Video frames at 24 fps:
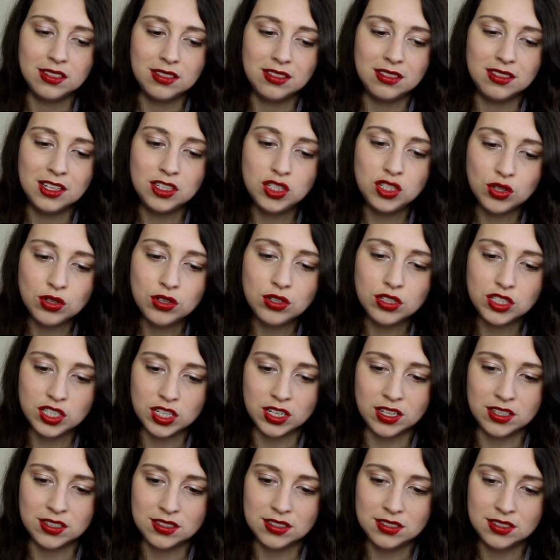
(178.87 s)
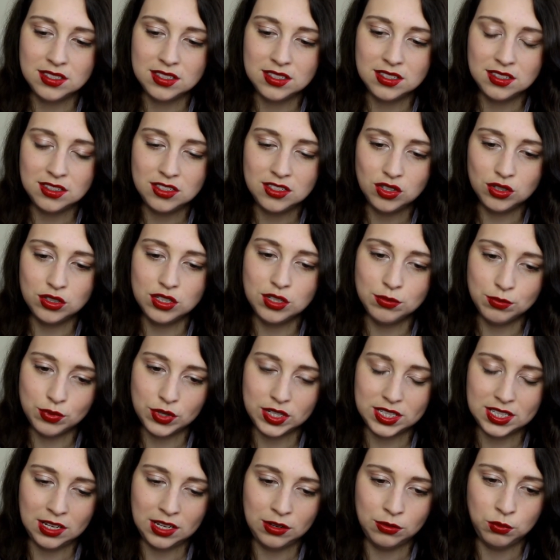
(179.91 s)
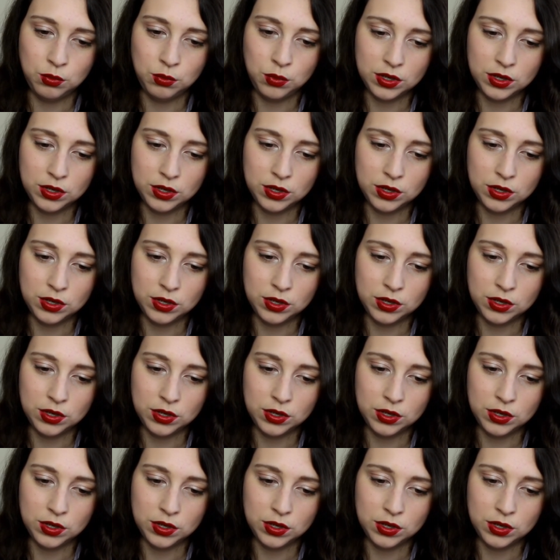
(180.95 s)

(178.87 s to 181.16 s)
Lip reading: The Georgian Britain